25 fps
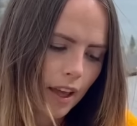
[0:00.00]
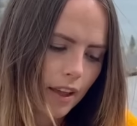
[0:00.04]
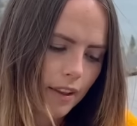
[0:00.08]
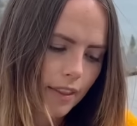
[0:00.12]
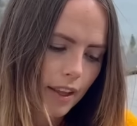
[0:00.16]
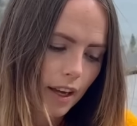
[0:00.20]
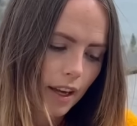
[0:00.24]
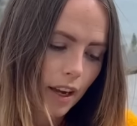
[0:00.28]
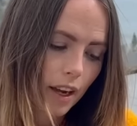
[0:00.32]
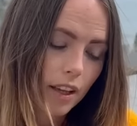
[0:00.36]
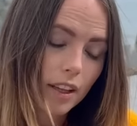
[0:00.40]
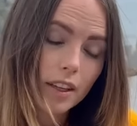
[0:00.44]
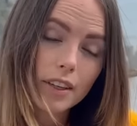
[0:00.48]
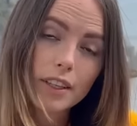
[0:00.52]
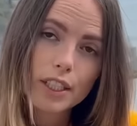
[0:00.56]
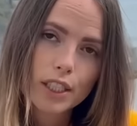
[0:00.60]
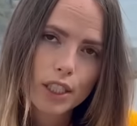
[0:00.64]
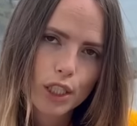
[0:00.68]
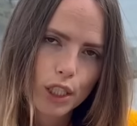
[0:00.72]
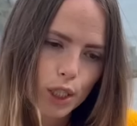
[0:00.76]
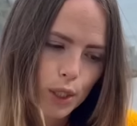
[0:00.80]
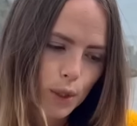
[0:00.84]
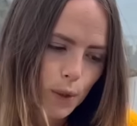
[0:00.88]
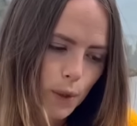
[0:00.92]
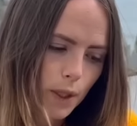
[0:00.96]
The color is
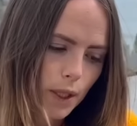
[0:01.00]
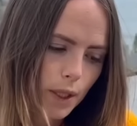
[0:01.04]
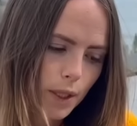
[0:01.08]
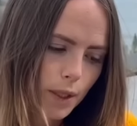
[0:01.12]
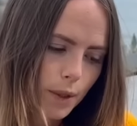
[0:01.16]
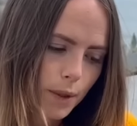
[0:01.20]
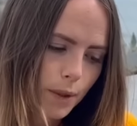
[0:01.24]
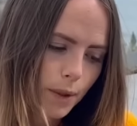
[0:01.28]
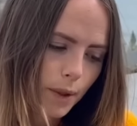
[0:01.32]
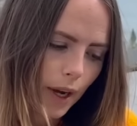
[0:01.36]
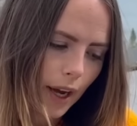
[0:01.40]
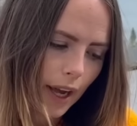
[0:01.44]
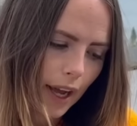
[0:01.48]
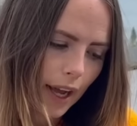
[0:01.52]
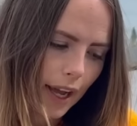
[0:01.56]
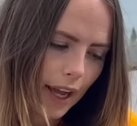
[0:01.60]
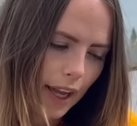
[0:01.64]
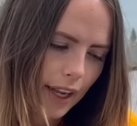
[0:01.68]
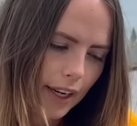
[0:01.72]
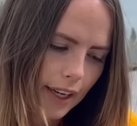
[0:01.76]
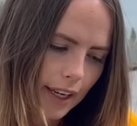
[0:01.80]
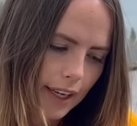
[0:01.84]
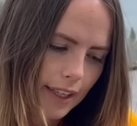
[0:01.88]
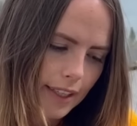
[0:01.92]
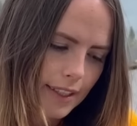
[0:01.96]
Lulu and
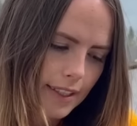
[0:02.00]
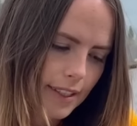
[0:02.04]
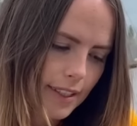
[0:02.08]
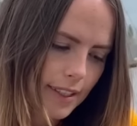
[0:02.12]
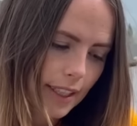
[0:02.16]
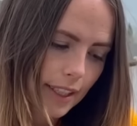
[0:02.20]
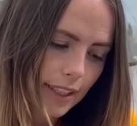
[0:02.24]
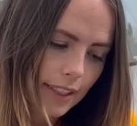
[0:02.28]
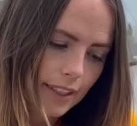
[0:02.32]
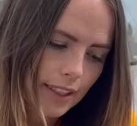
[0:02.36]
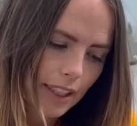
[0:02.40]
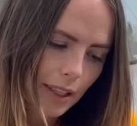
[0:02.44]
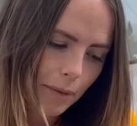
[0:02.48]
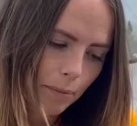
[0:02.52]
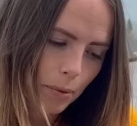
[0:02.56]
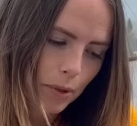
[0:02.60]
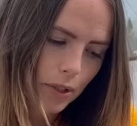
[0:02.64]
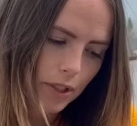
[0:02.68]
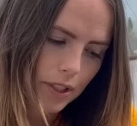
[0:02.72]
it's 60%